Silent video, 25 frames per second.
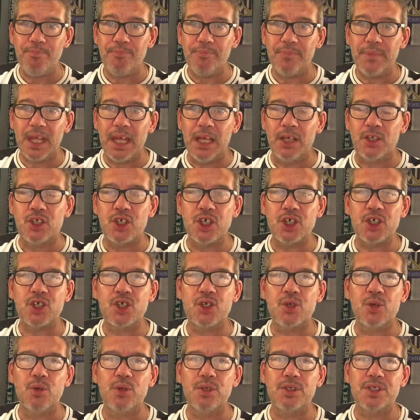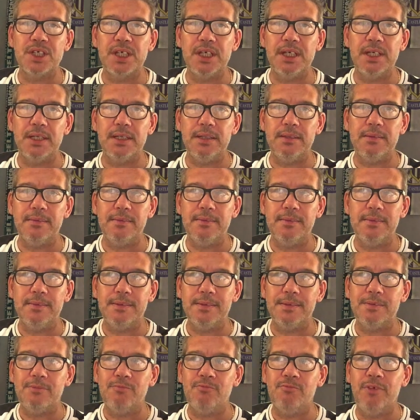It just shows you,
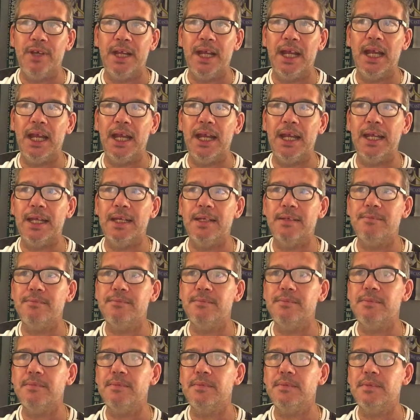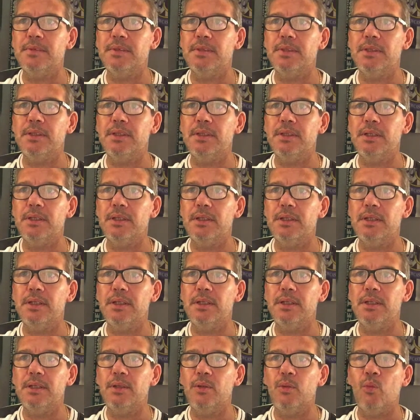really,
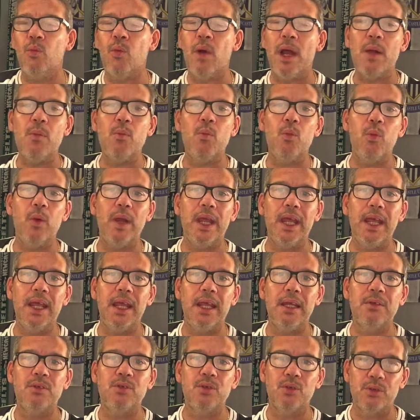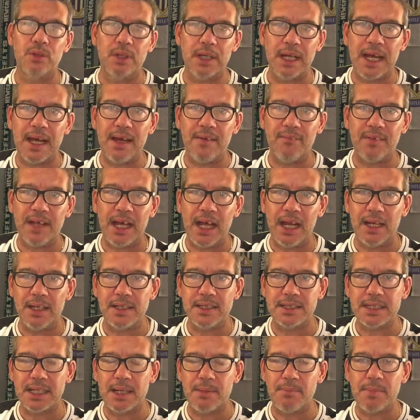when we don't have Alan
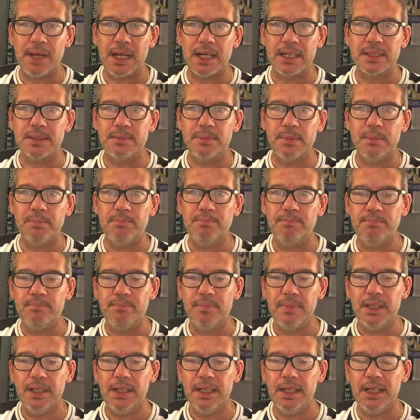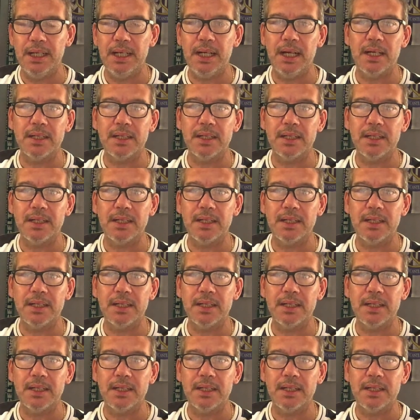Saint-Maximin in our